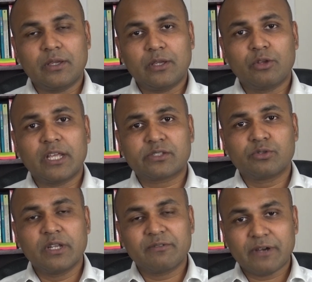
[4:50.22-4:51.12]
your
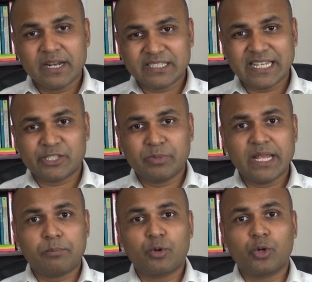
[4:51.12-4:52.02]
student finance has been
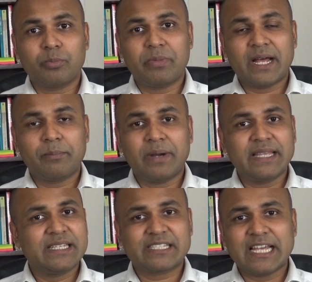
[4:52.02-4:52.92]
approved, but
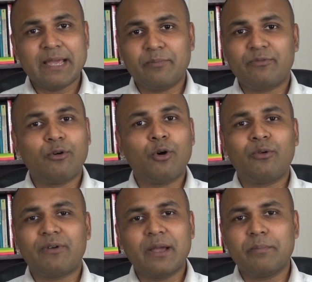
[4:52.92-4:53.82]
by this time
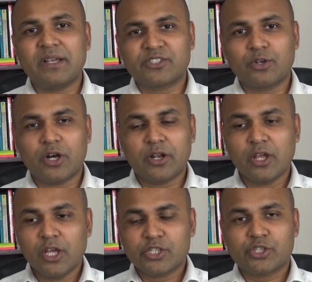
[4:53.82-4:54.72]
4-5 months gone.
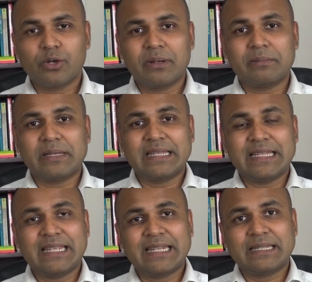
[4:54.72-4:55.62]
So
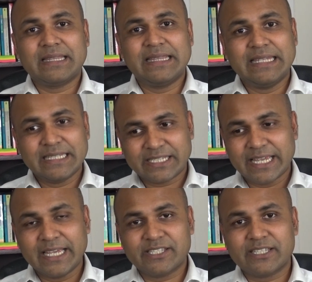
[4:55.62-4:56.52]
in this
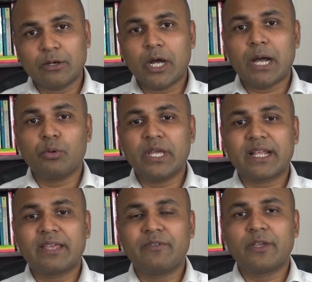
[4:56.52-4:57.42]
case, we are
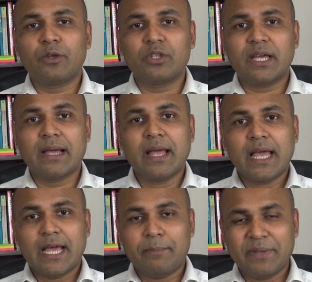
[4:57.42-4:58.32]
giving you the
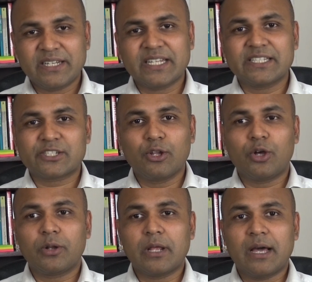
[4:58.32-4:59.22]
maintenance
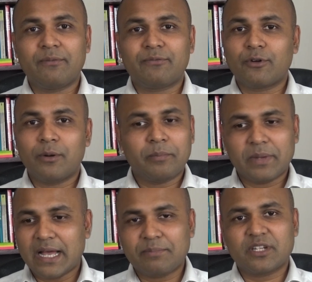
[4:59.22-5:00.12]
loan
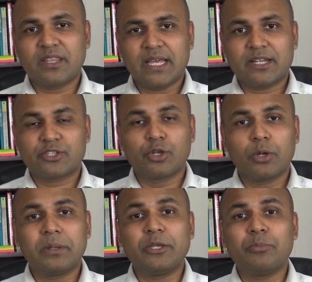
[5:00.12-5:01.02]
from after that.
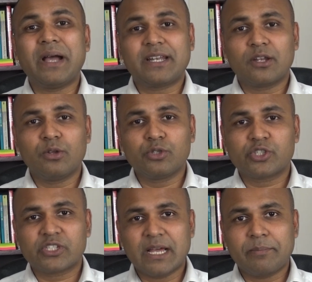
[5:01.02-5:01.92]
So you might
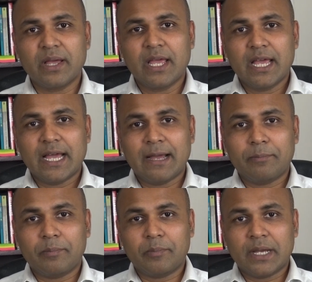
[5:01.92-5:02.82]
lose some
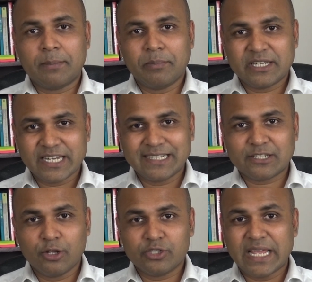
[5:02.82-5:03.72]

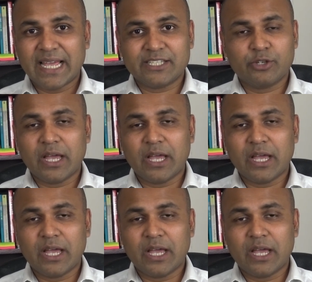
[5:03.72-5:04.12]
maintenance loan, as you